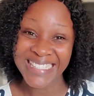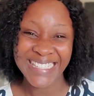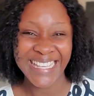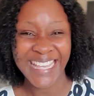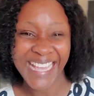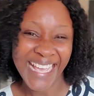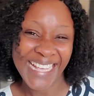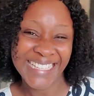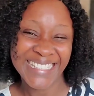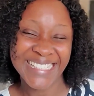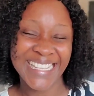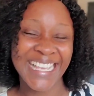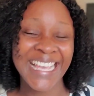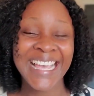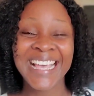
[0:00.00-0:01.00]
Yes.
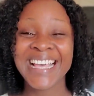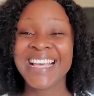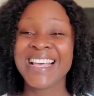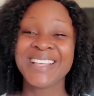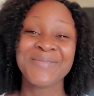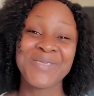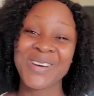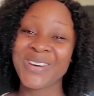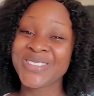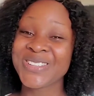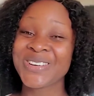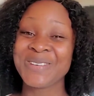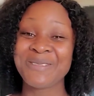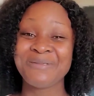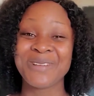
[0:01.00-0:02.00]
Also,
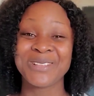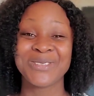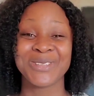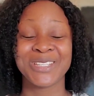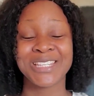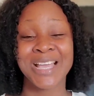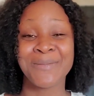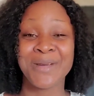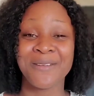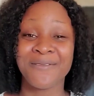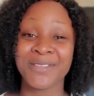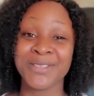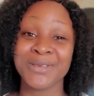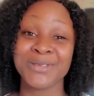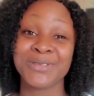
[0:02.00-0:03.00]
remember to share my
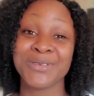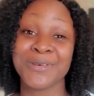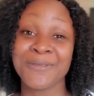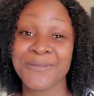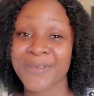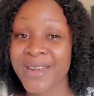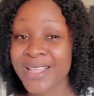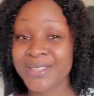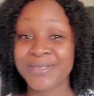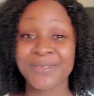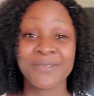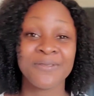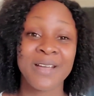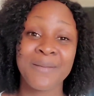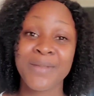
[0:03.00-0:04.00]
videos to your friends, your
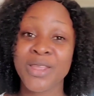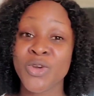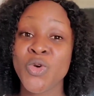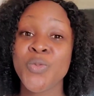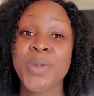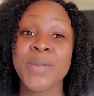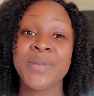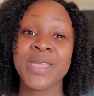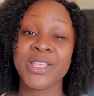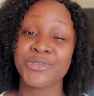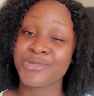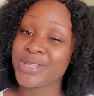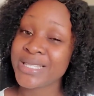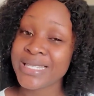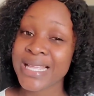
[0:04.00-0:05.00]
family who may be
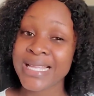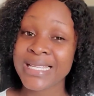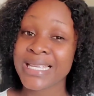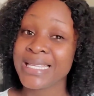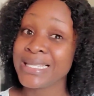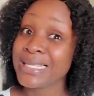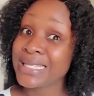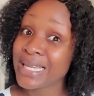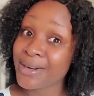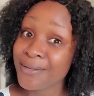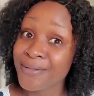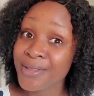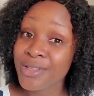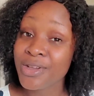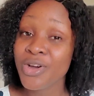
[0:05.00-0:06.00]
interested in this kind of
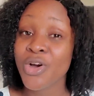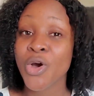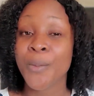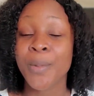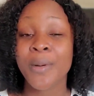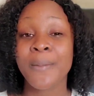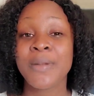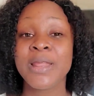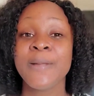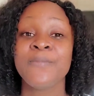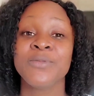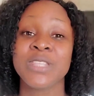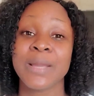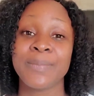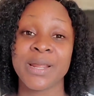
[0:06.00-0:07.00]
video, or probably
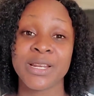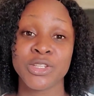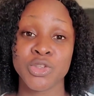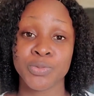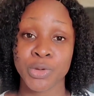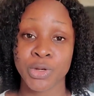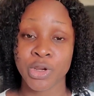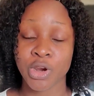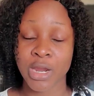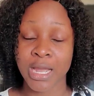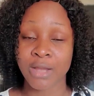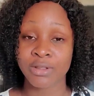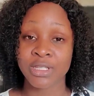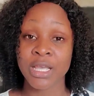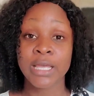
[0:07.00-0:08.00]
you're planning to build your
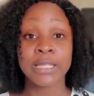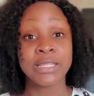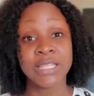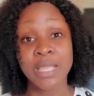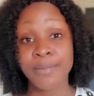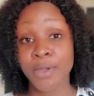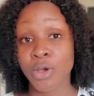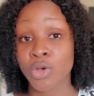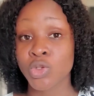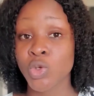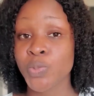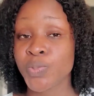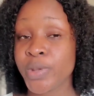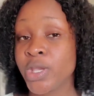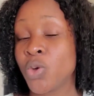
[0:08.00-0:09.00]
house. They may also
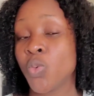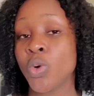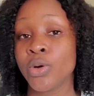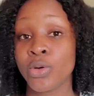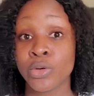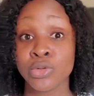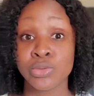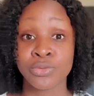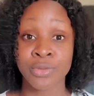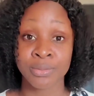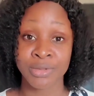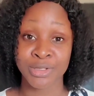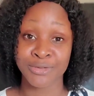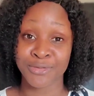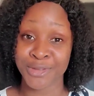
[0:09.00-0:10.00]
pick one or two from
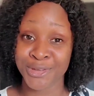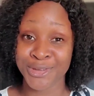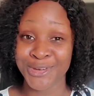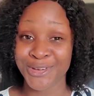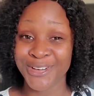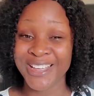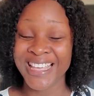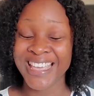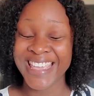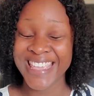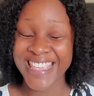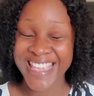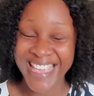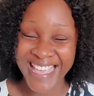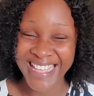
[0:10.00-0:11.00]
this video.
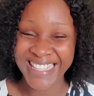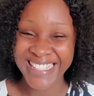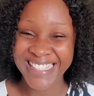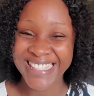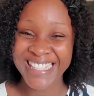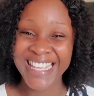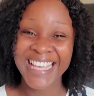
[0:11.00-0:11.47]
Yes.